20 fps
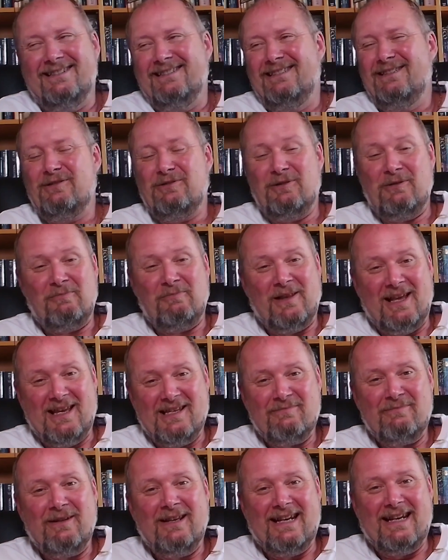
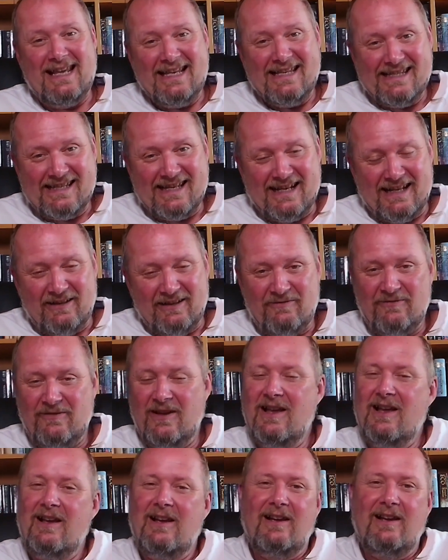replacement itself
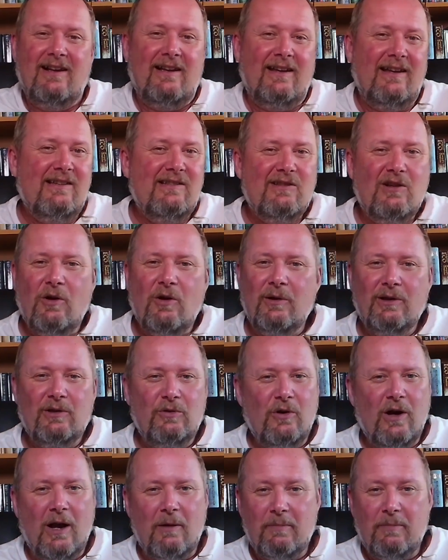is
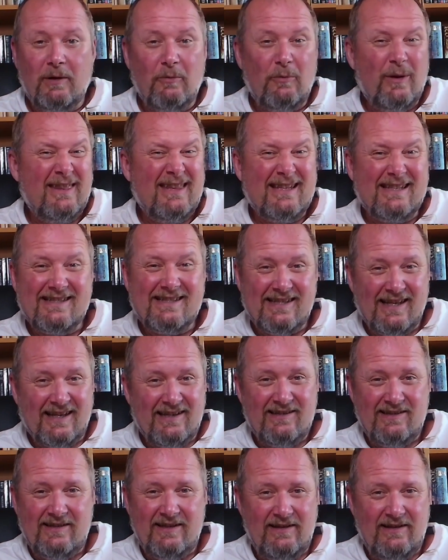going to happen within
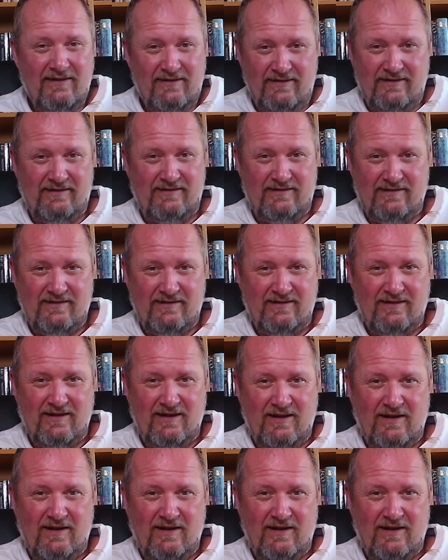60 years.